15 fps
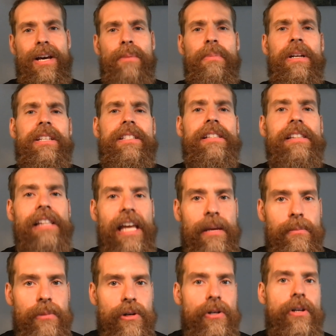but it's
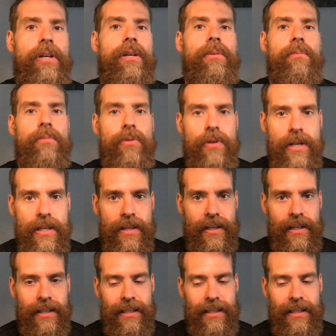labored breathing.